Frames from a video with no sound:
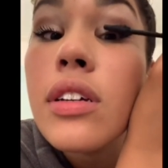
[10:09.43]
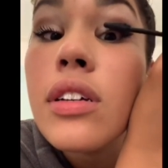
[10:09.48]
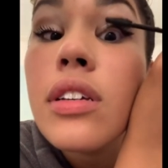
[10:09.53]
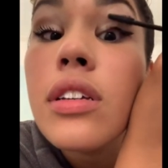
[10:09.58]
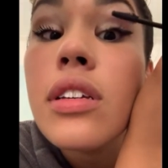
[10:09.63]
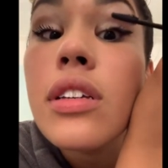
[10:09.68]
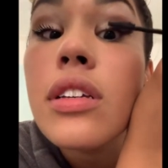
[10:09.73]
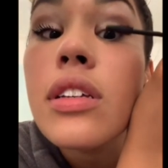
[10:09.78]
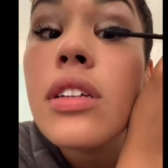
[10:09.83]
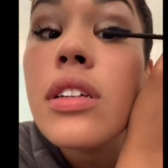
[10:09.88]

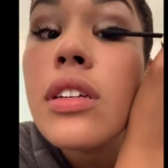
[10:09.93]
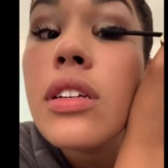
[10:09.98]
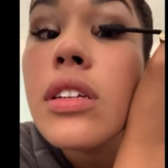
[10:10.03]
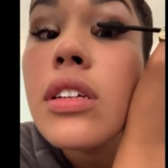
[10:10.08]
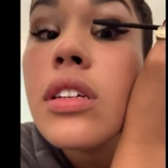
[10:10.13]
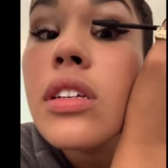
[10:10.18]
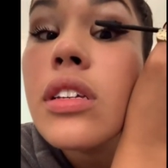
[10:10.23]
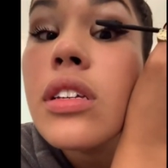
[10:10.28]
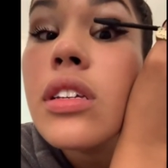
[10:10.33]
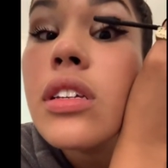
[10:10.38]

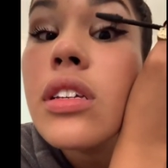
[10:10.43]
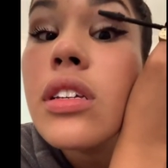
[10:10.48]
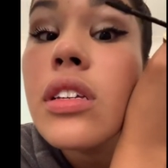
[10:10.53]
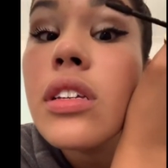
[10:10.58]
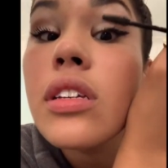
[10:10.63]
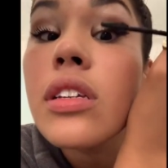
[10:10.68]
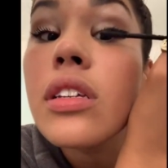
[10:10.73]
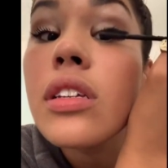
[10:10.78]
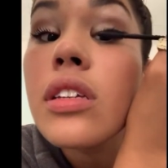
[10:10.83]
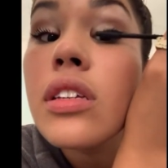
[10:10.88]

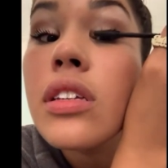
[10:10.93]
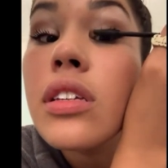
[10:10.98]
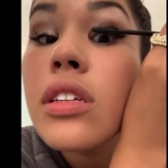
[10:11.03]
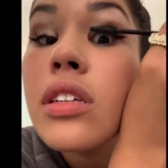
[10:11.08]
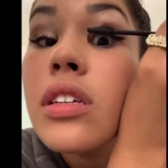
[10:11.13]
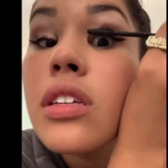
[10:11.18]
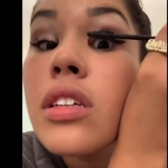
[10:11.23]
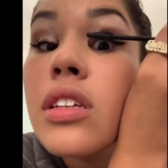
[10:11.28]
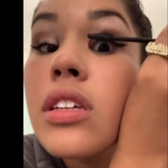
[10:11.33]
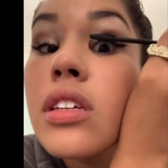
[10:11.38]

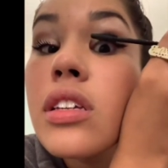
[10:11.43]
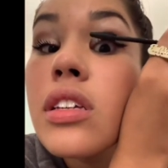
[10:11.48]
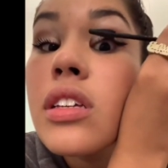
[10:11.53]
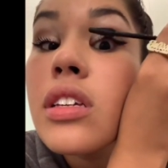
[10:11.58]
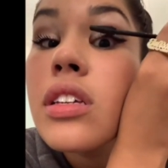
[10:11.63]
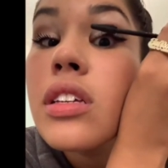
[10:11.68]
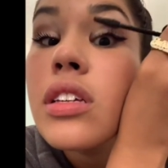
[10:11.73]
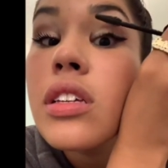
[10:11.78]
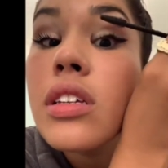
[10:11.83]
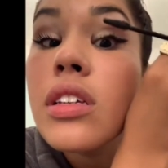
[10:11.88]

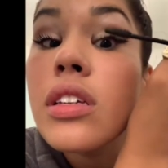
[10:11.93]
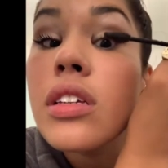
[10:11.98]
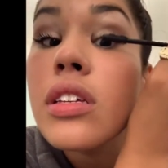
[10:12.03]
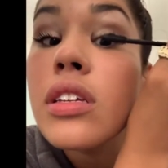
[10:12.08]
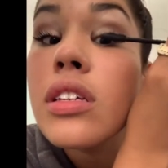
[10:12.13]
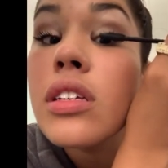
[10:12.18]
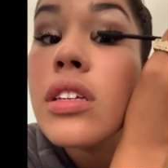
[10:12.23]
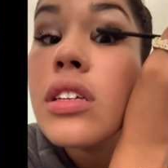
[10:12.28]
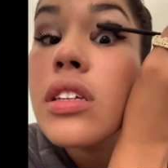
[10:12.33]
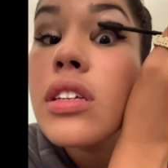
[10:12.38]

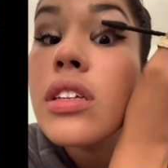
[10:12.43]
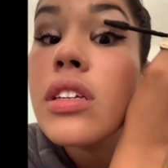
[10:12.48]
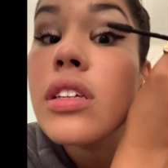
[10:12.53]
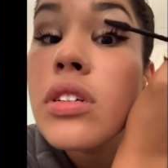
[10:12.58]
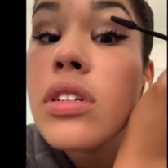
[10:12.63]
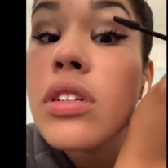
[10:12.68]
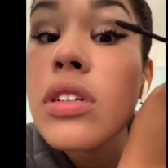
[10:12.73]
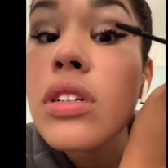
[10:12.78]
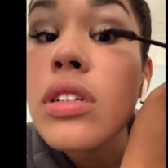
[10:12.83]
Nothing is said.